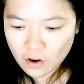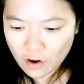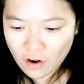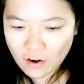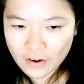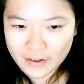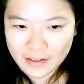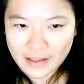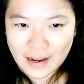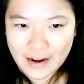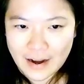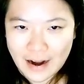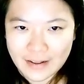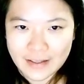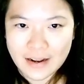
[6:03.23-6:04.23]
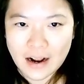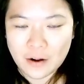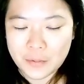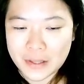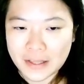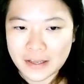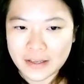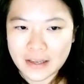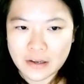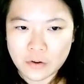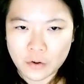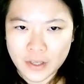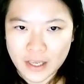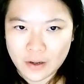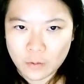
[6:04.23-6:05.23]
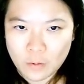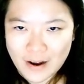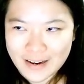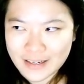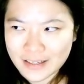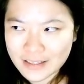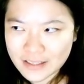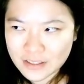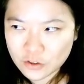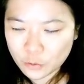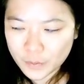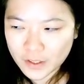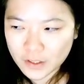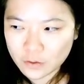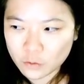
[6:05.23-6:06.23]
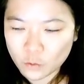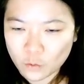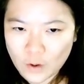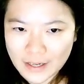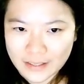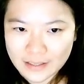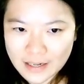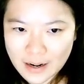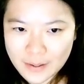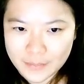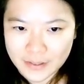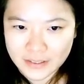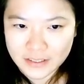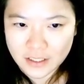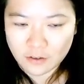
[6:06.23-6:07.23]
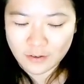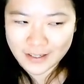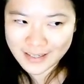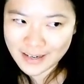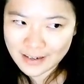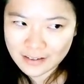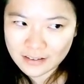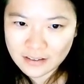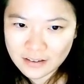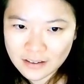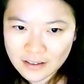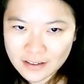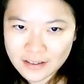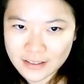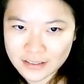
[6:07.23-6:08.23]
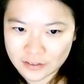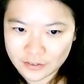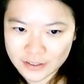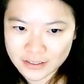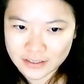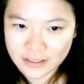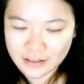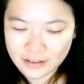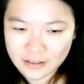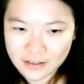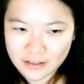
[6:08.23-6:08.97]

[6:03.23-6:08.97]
odd. Like, I think I'll be thinking, okay, why did East open 1 club instead of 1 heart? That's the first thing.